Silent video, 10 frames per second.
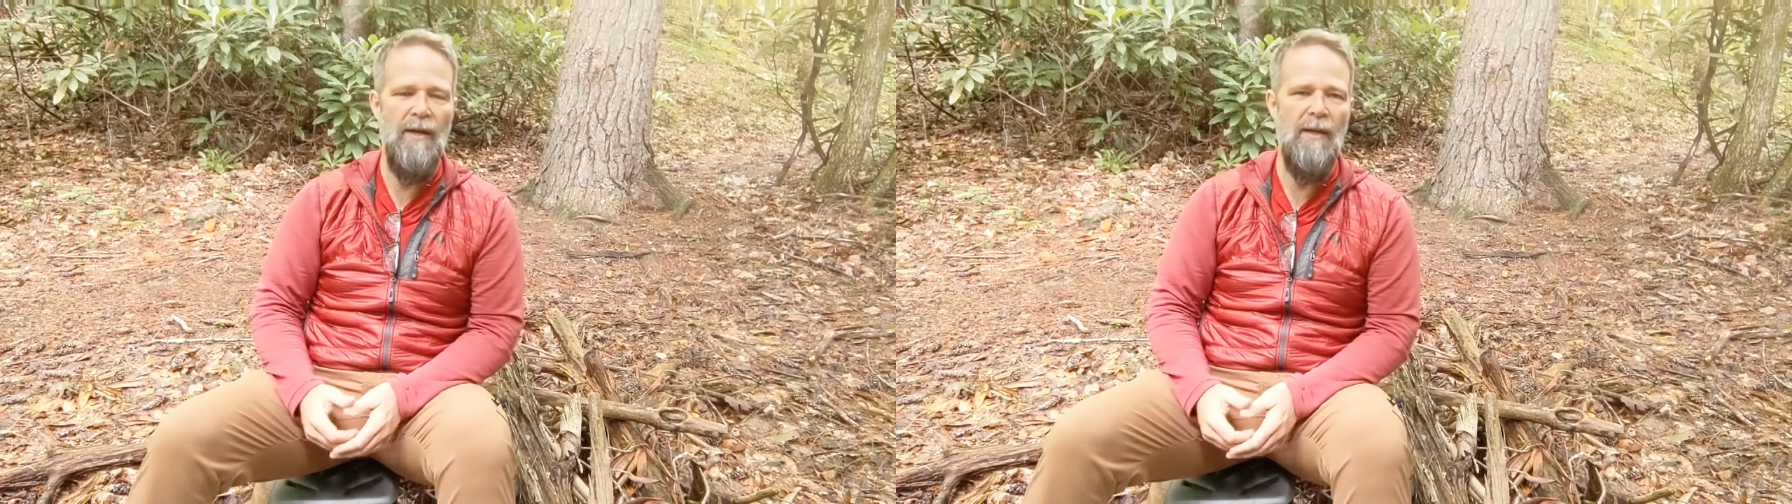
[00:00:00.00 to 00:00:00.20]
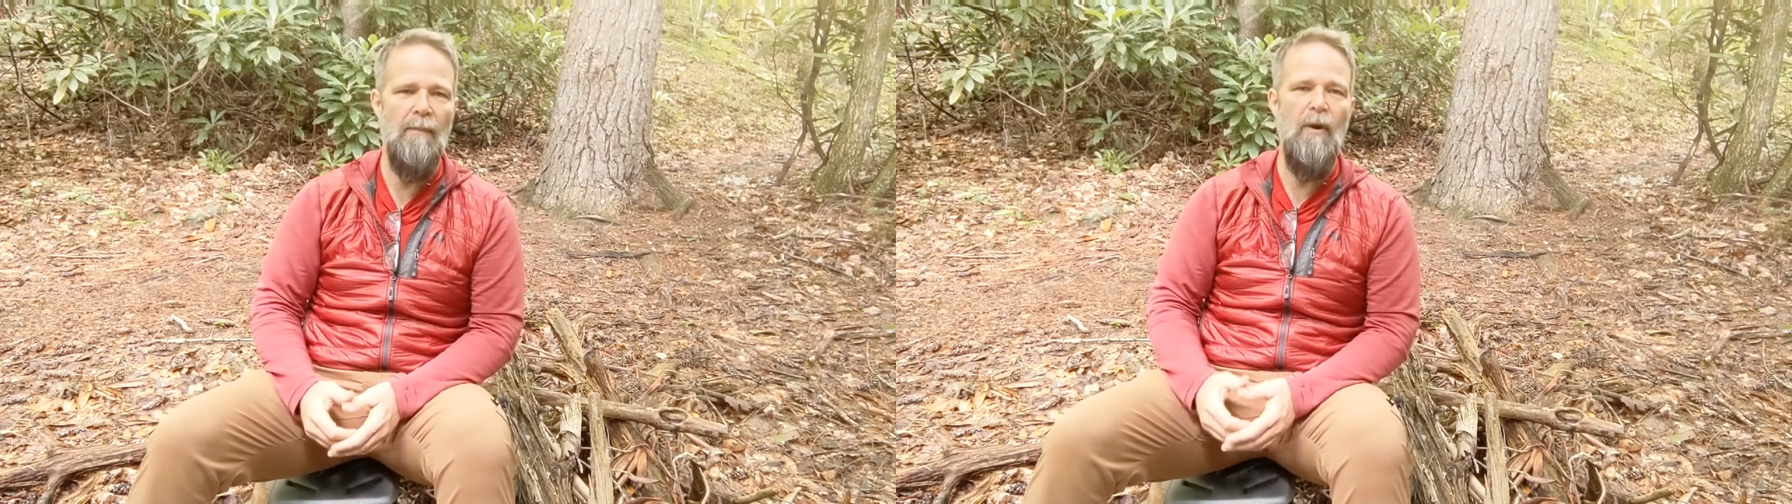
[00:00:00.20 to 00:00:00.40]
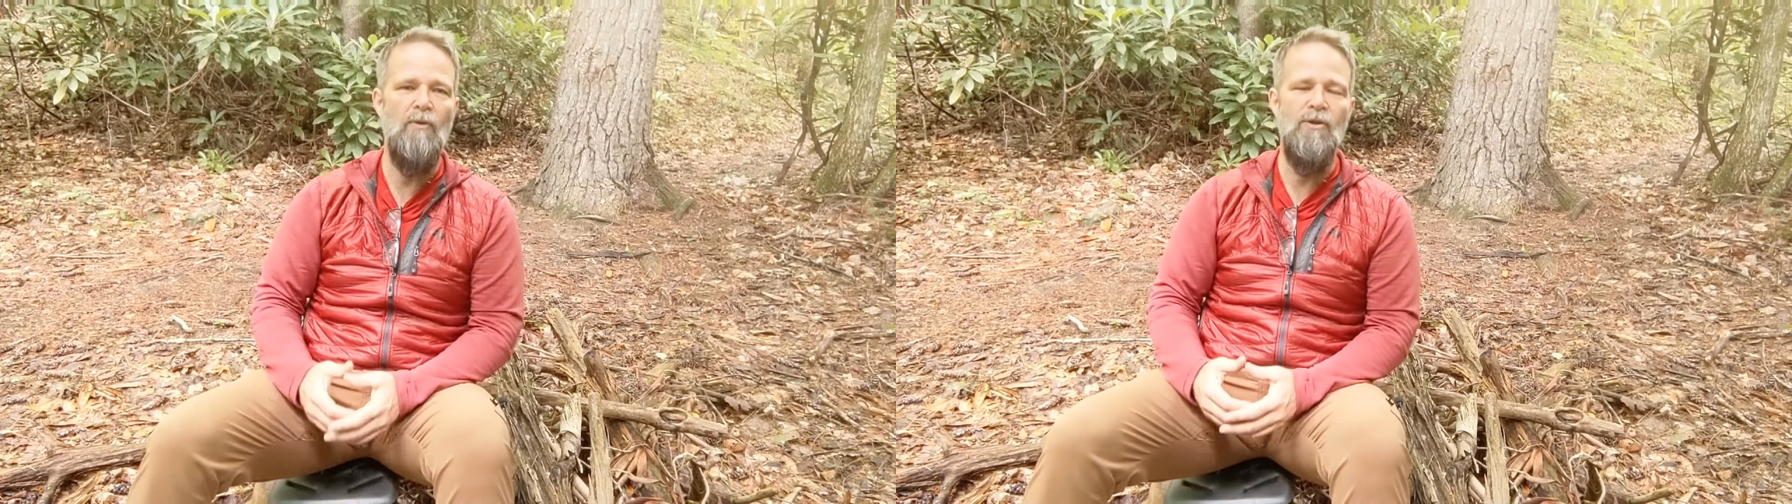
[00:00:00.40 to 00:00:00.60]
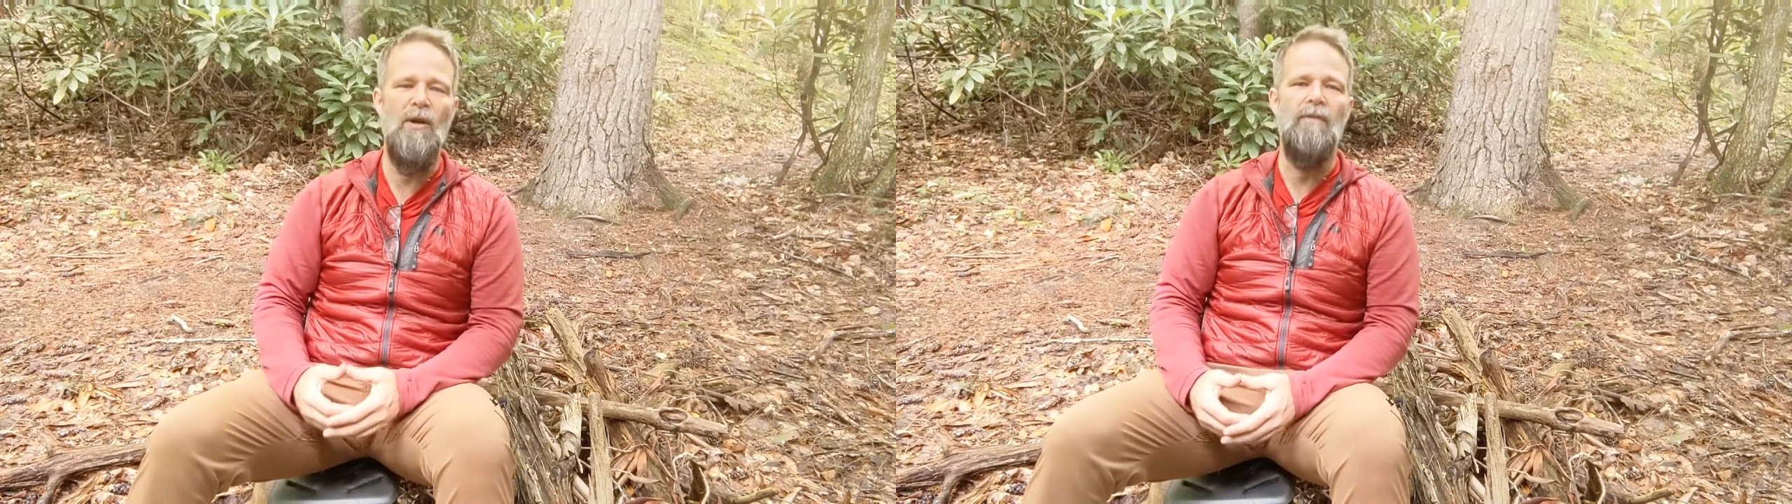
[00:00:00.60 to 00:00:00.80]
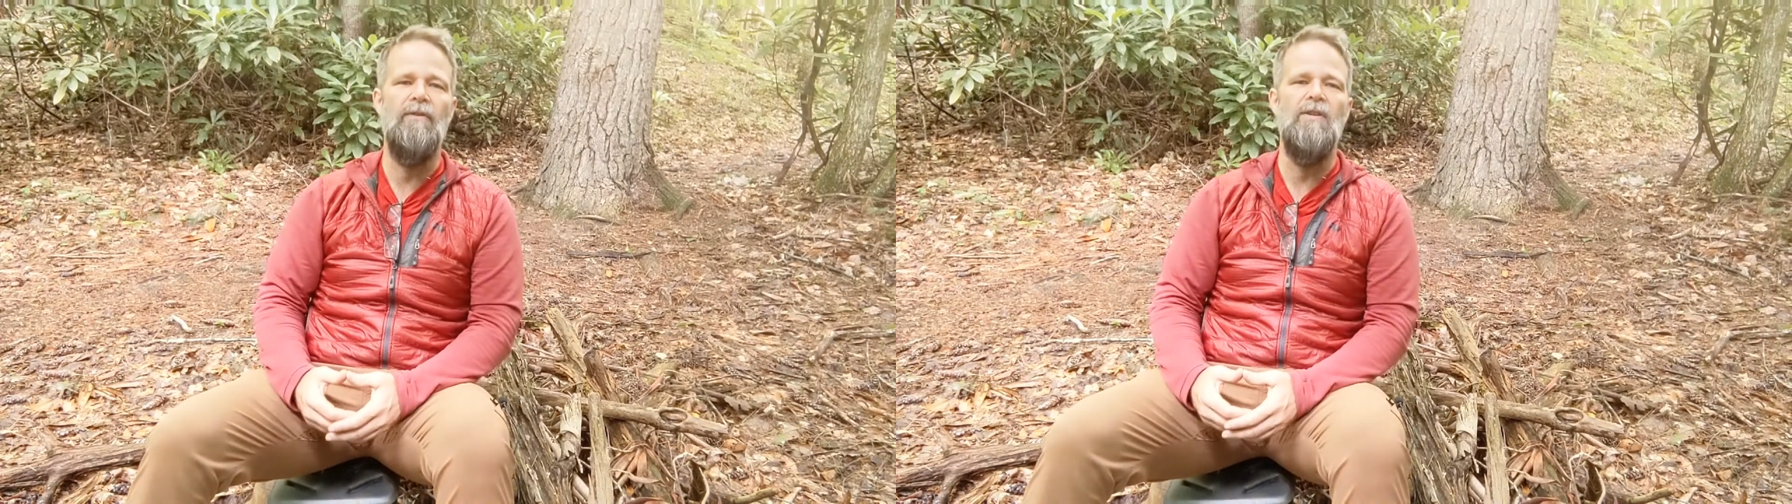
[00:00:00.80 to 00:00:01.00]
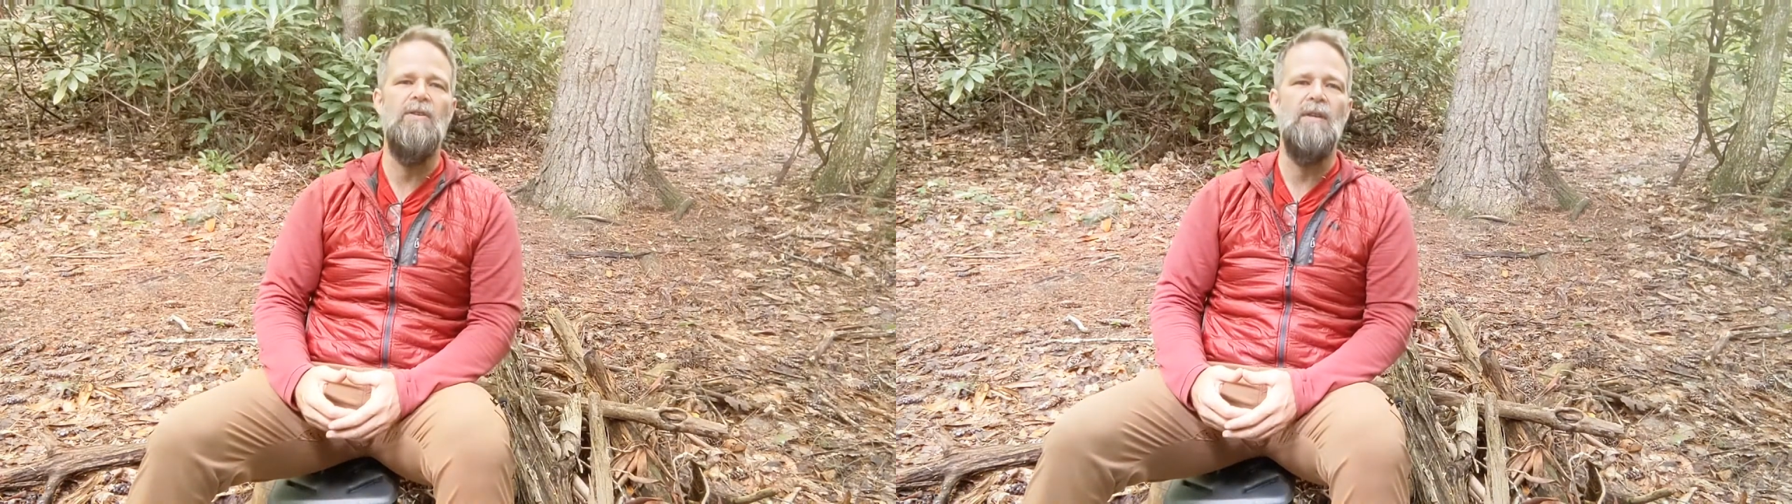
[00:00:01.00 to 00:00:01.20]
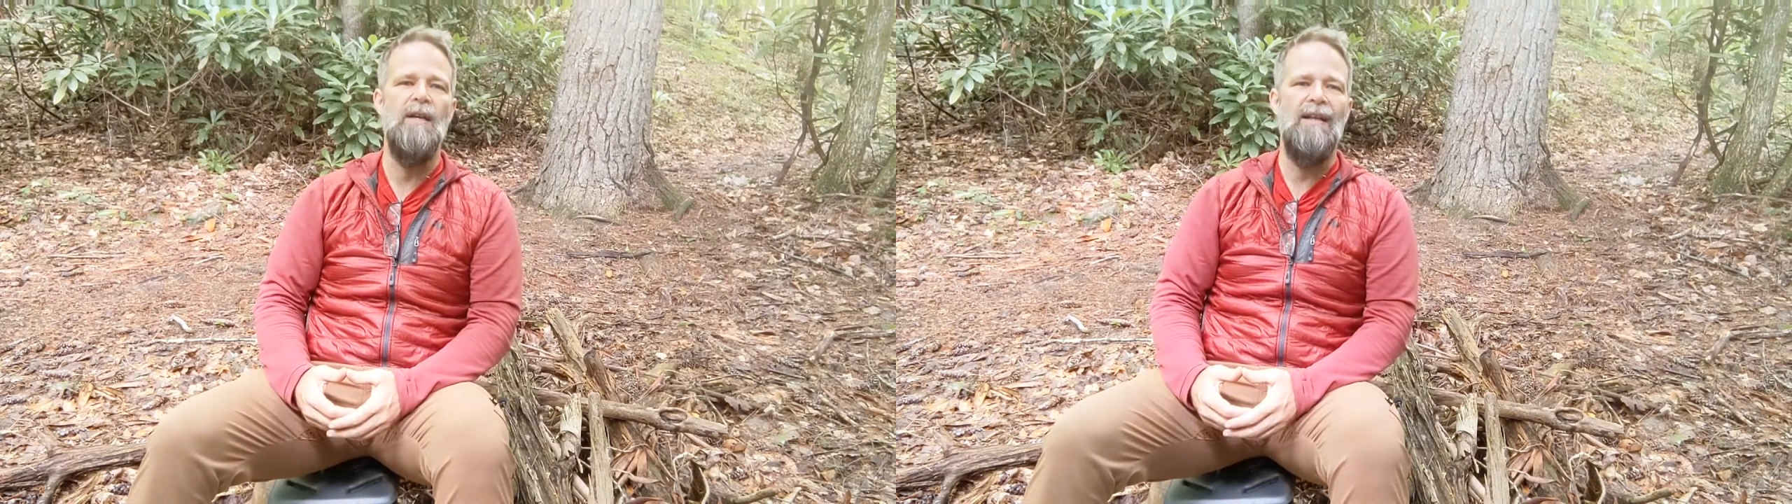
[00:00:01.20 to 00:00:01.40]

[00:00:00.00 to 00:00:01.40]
the post office